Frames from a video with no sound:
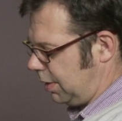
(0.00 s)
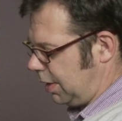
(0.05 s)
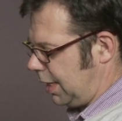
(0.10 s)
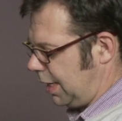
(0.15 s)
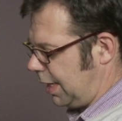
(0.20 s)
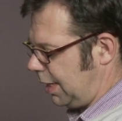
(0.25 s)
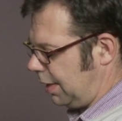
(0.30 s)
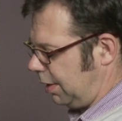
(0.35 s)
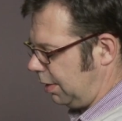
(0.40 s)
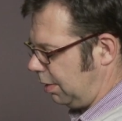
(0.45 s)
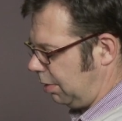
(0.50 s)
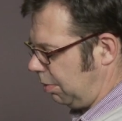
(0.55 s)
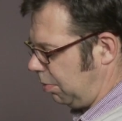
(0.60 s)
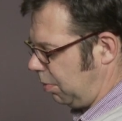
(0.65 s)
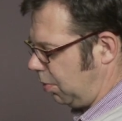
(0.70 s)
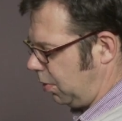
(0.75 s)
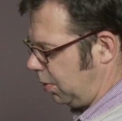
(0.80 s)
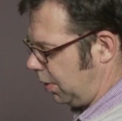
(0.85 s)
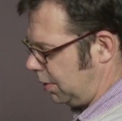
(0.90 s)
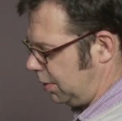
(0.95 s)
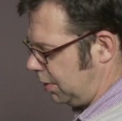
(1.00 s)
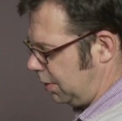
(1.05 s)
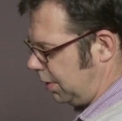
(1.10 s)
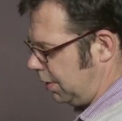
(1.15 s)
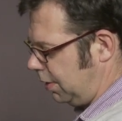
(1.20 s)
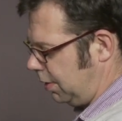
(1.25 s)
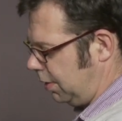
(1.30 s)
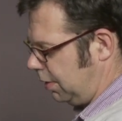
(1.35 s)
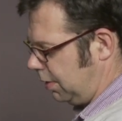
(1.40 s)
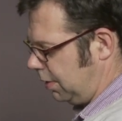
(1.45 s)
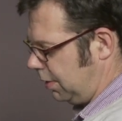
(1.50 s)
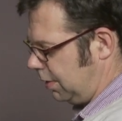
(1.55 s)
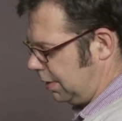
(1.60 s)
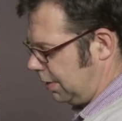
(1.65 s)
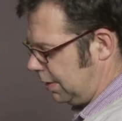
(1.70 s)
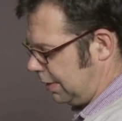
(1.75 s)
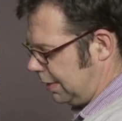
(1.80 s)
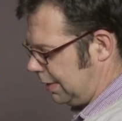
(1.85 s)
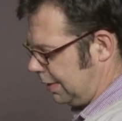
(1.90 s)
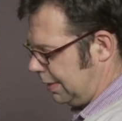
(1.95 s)
got to add a little more into there.
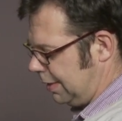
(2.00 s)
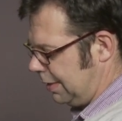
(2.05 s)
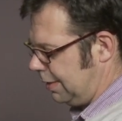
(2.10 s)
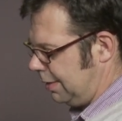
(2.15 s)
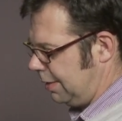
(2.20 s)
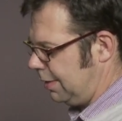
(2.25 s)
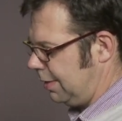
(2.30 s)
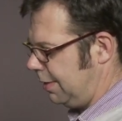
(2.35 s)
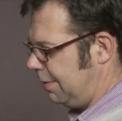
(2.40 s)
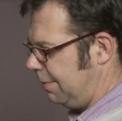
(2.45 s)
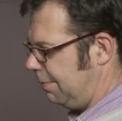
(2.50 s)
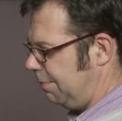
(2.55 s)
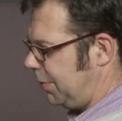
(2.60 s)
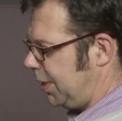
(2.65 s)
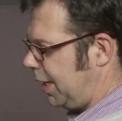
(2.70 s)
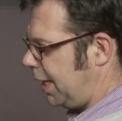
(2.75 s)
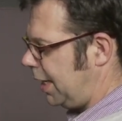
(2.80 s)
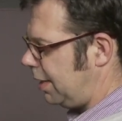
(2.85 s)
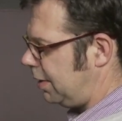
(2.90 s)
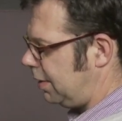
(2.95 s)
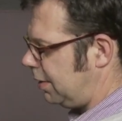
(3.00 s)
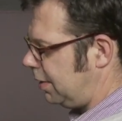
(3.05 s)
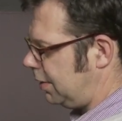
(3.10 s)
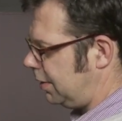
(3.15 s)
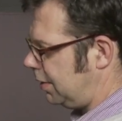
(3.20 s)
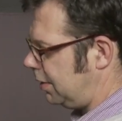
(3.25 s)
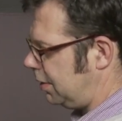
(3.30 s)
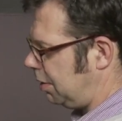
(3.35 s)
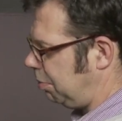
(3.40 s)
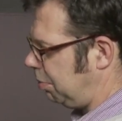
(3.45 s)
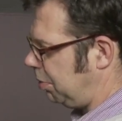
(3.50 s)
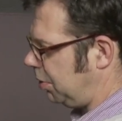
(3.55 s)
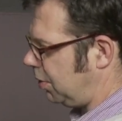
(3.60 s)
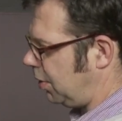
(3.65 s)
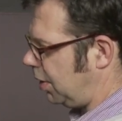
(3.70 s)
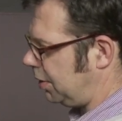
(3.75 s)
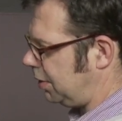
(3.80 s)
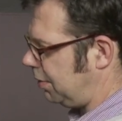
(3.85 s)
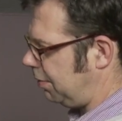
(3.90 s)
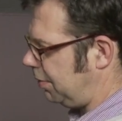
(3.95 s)
And this is a
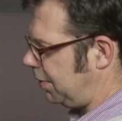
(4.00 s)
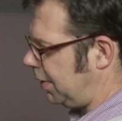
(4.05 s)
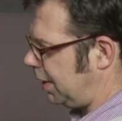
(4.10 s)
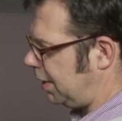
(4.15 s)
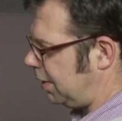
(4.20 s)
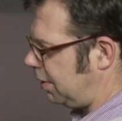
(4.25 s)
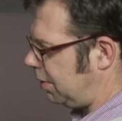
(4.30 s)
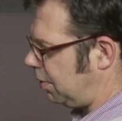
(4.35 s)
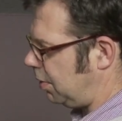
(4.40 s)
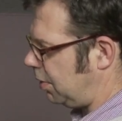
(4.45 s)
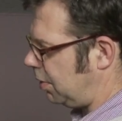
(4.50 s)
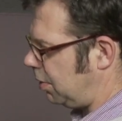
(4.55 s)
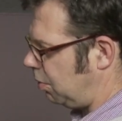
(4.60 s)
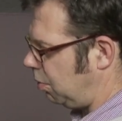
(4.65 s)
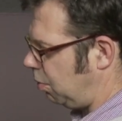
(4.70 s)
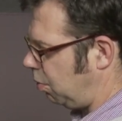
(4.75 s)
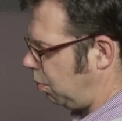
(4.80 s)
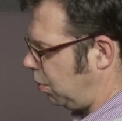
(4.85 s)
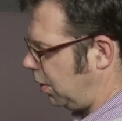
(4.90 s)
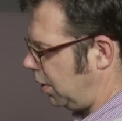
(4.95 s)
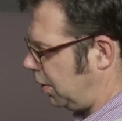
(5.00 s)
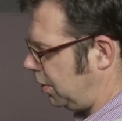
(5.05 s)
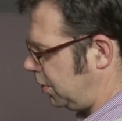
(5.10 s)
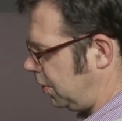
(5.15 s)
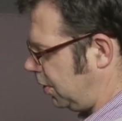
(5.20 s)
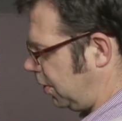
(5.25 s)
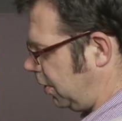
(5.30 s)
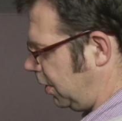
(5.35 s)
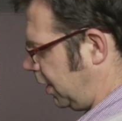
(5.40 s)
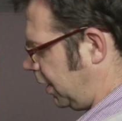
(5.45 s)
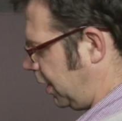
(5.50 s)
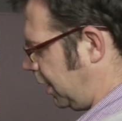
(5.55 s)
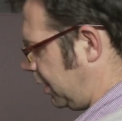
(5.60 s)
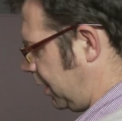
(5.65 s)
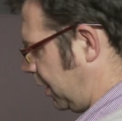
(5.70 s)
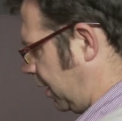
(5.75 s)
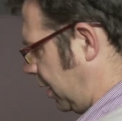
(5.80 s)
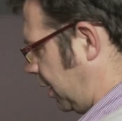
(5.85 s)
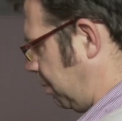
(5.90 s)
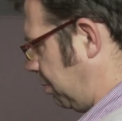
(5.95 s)
progressive thing. You do it one turn at a
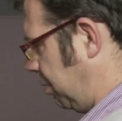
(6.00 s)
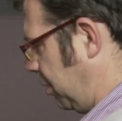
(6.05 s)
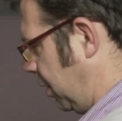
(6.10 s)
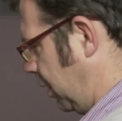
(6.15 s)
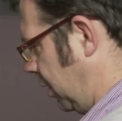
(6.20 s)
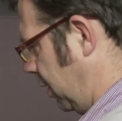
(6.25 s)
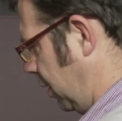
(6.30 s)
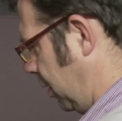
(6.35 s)
time.